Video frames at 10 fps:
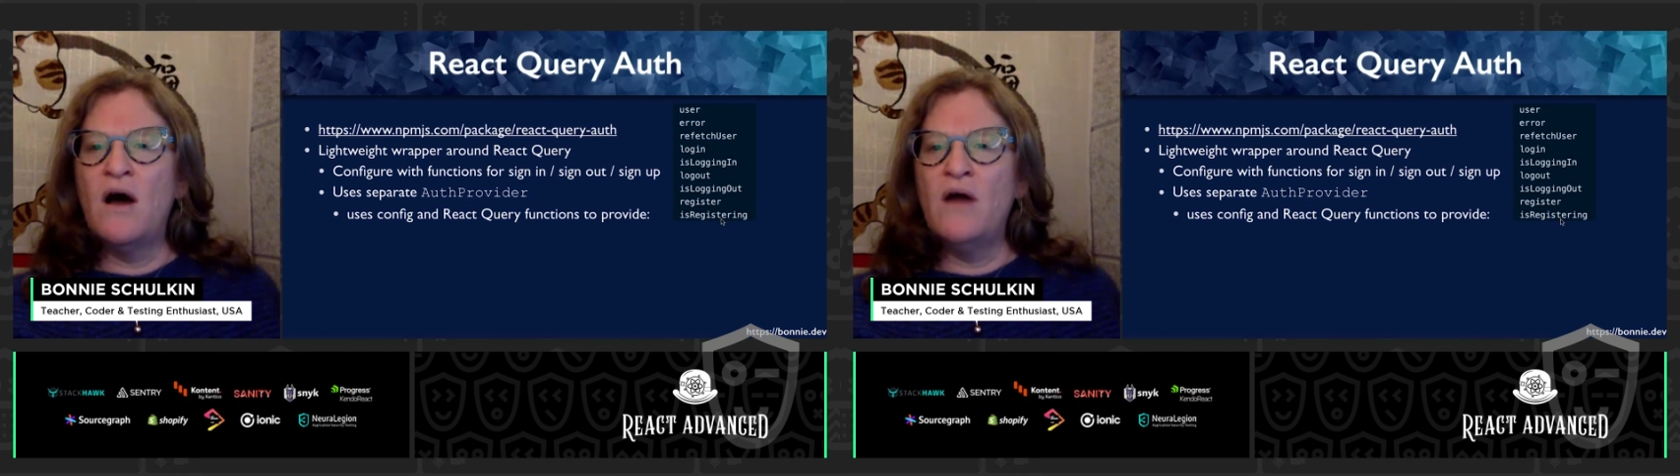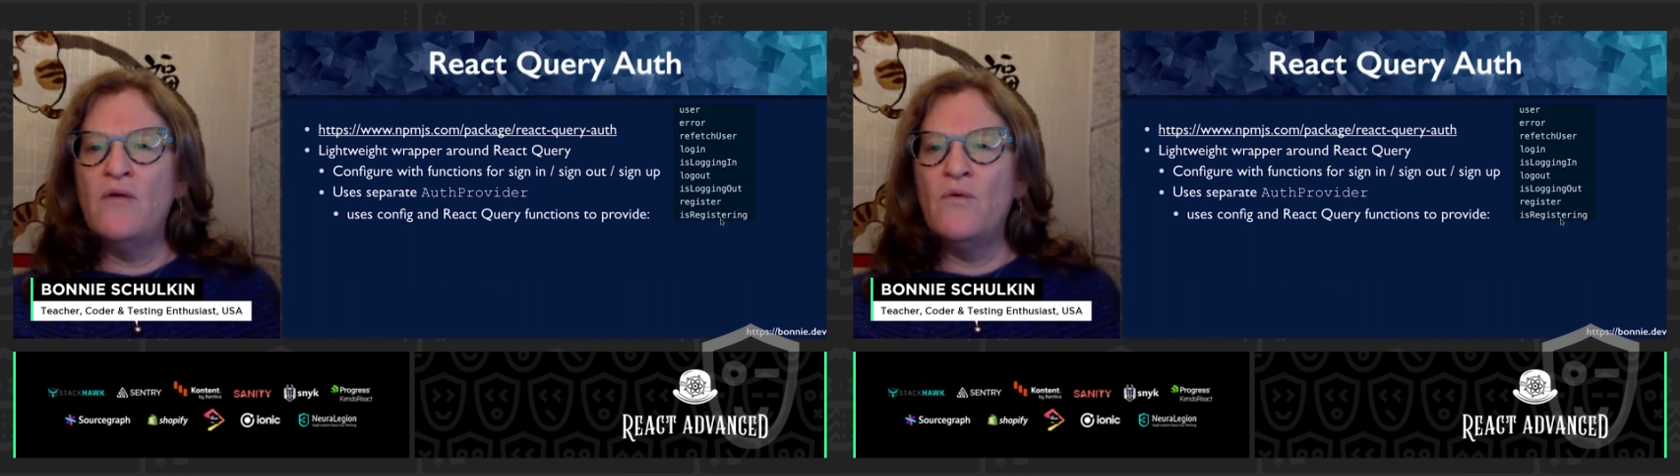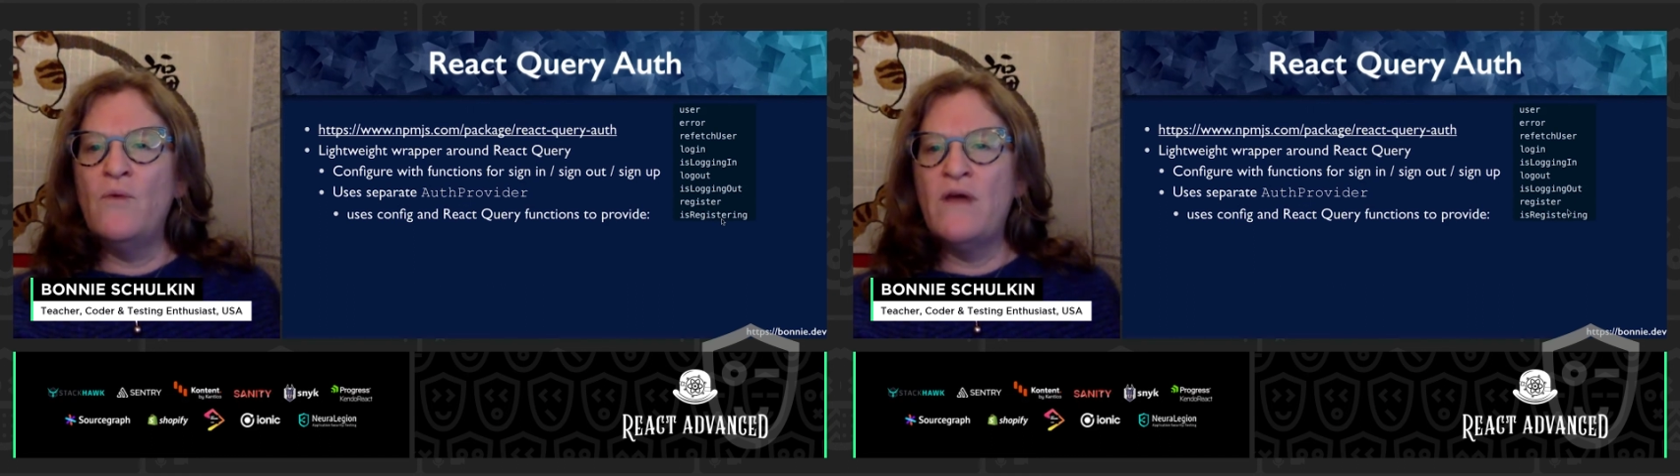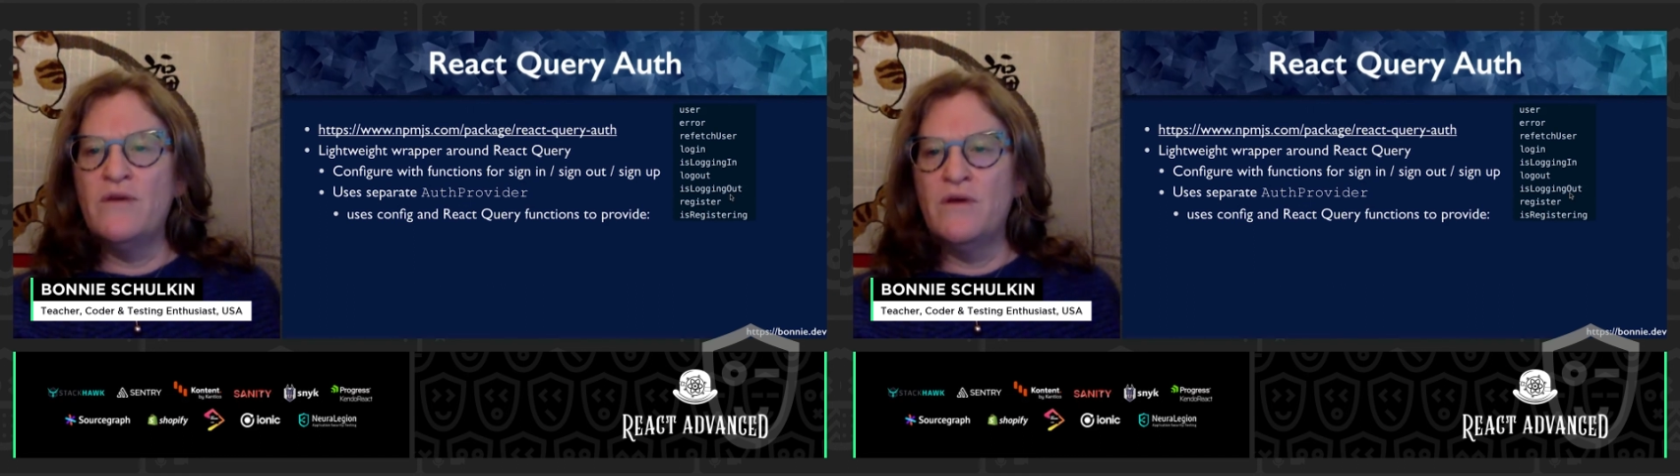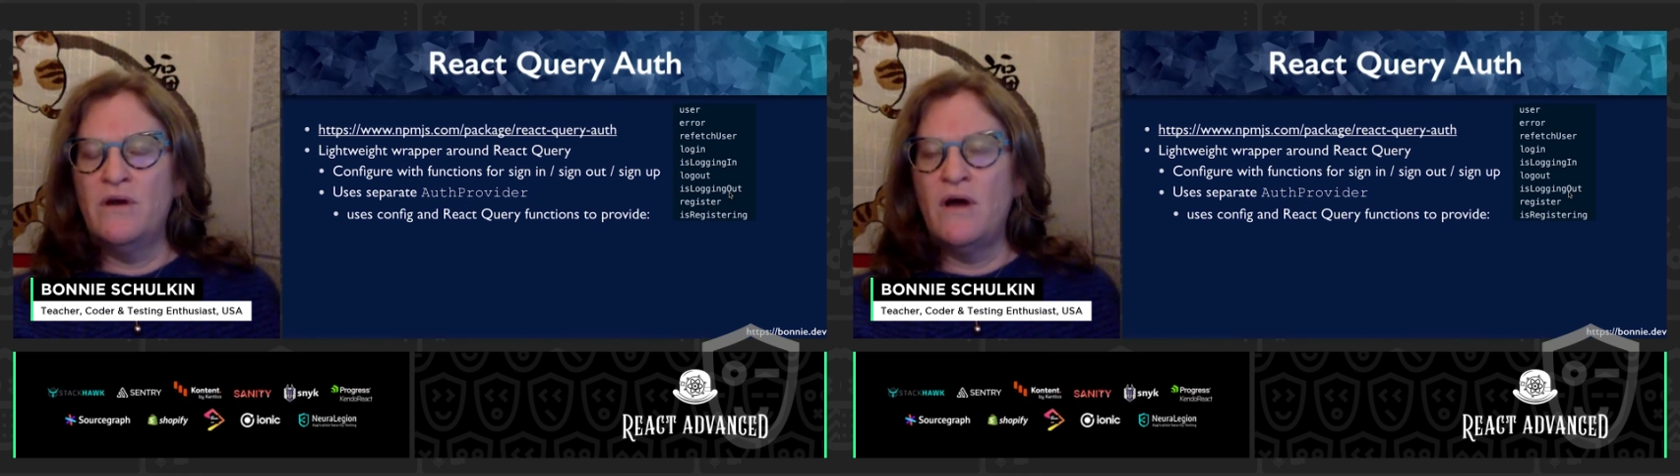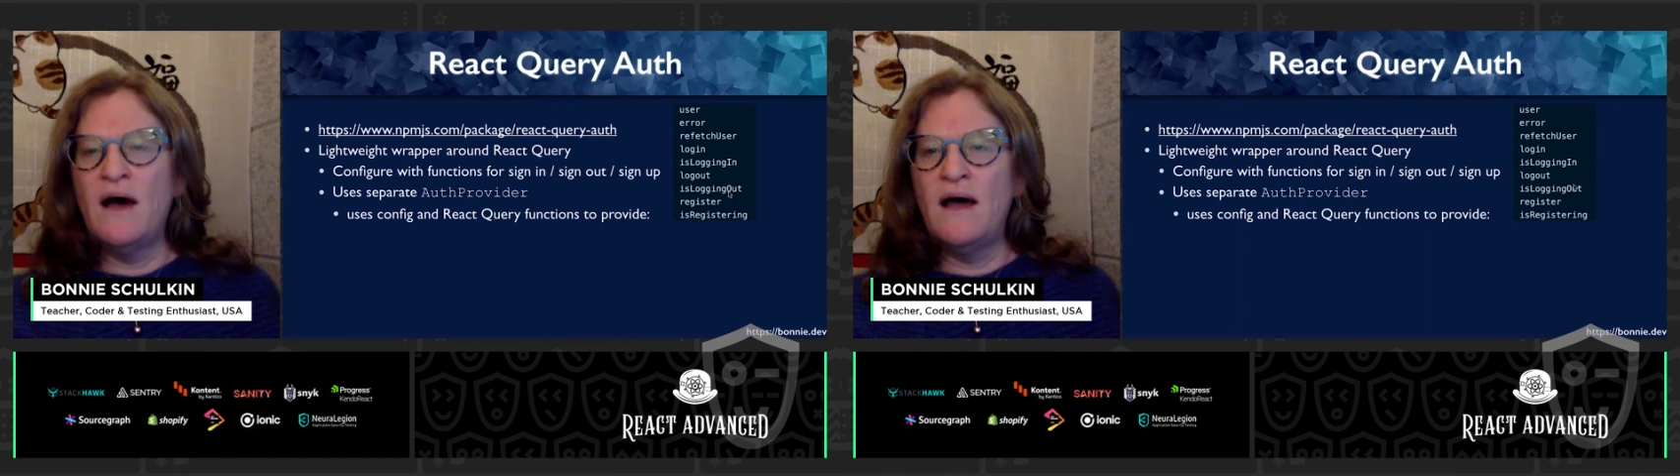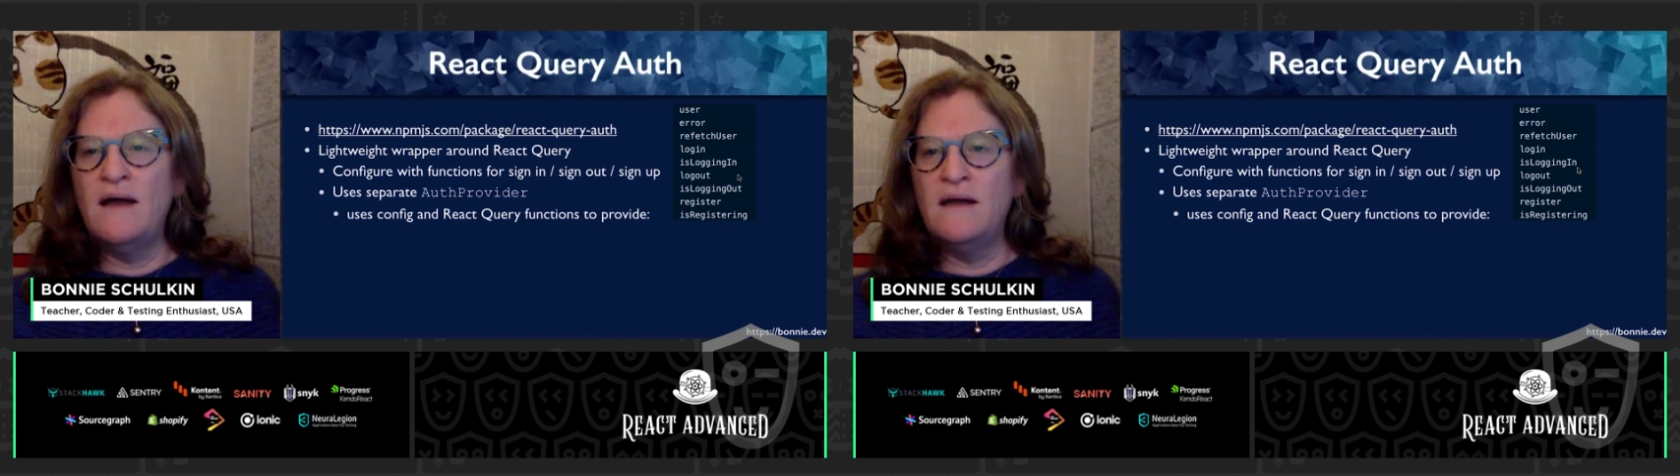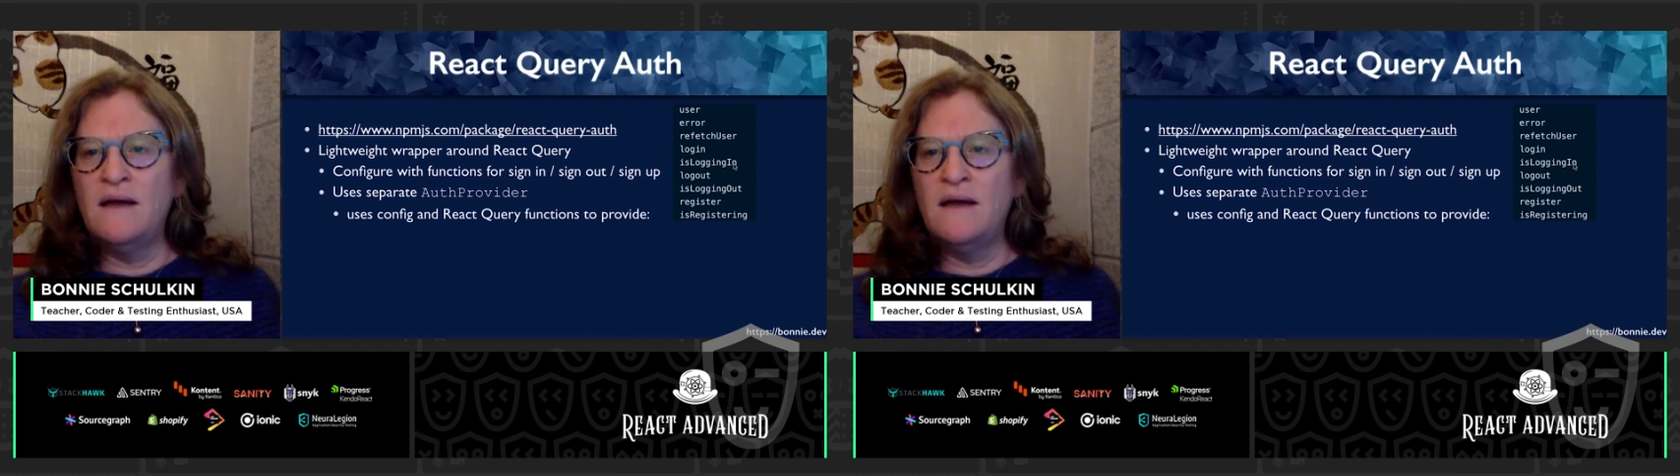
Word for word: on whether or not